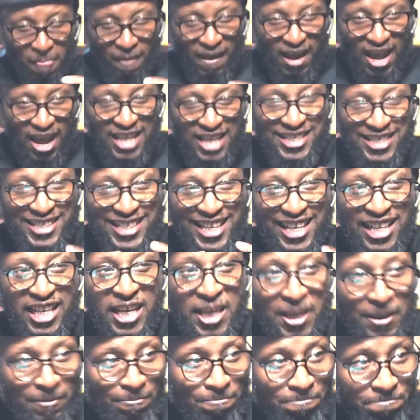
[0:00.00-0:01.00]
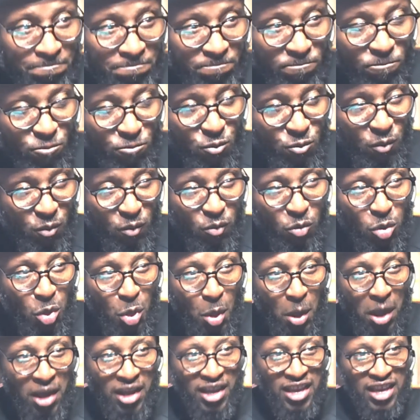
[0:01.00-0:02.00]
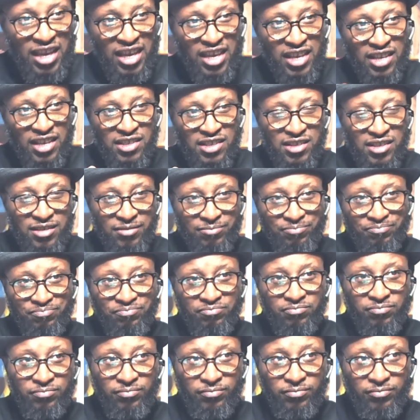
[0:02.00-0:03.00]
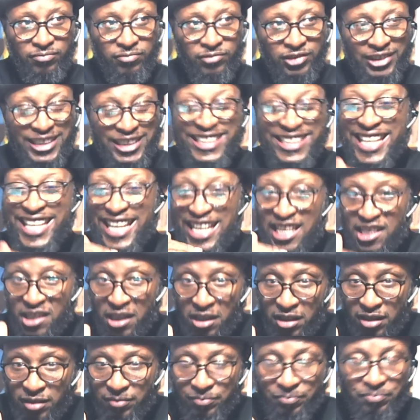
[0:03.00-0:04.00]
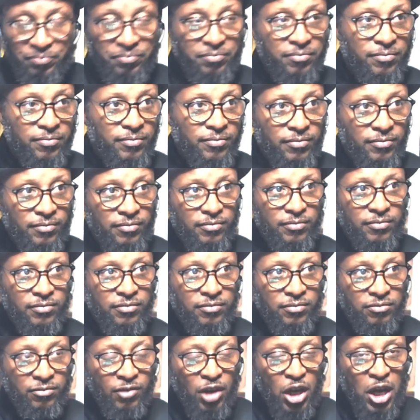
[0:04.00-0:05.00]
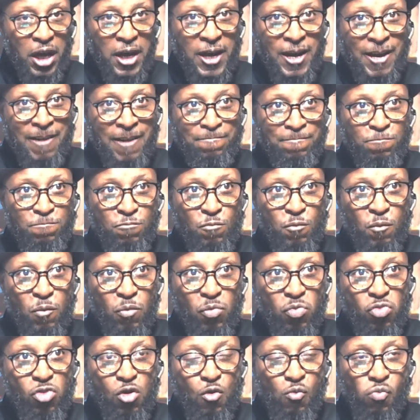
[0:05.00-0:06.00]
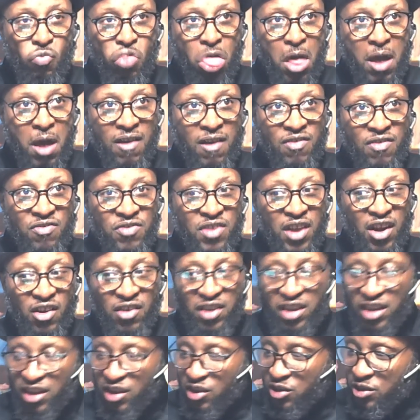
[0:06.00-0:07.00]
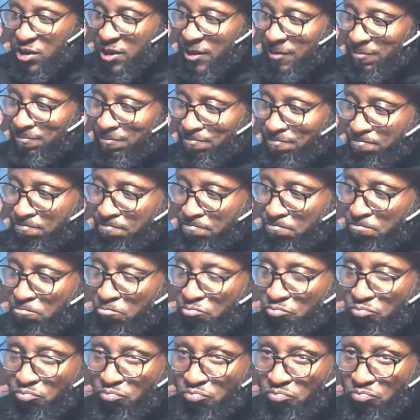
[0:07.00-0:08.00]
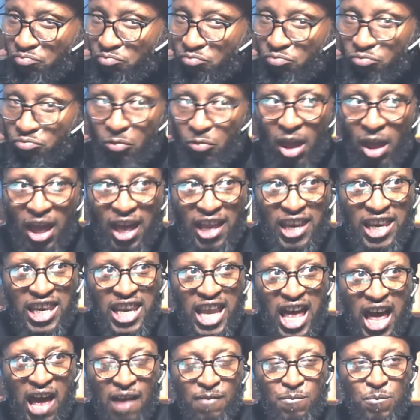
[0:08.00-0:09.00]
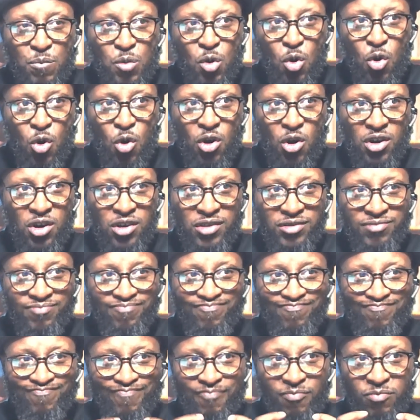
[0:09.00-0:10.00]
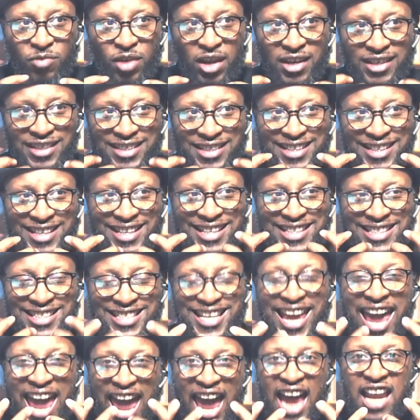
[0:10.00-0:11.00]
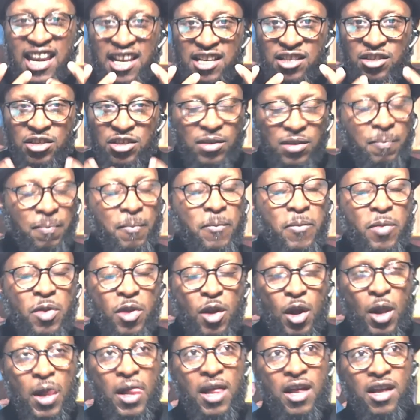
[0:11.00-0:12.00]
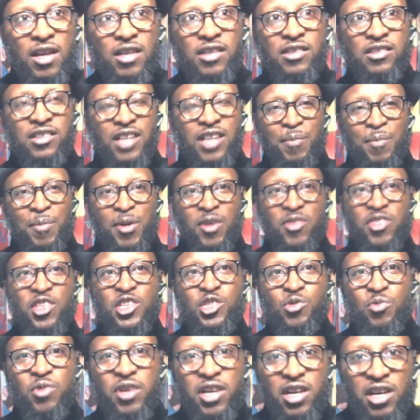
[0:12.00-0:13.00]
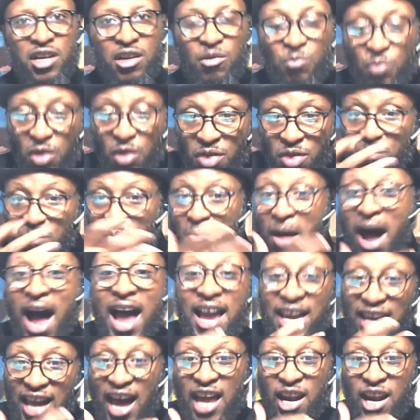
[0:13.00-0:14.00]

Acidity is decent. Um, there is a lot more tannins coming on this one here with my kind